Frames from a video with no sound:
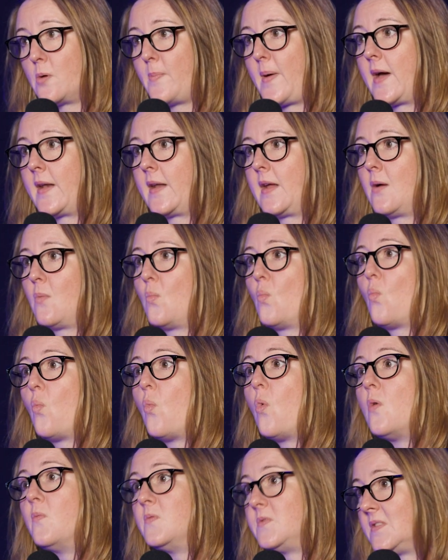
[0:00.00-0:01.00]
about it? And
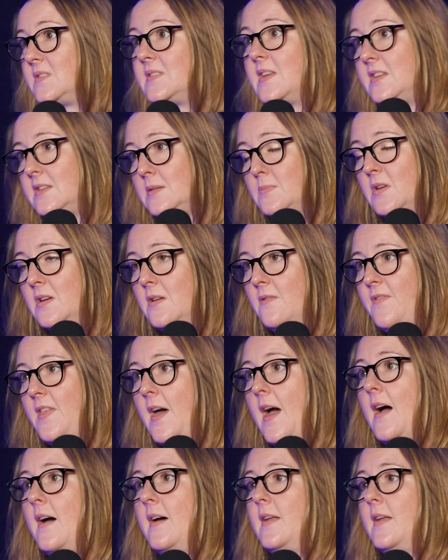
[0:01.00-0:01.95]
what was the sentiment of that?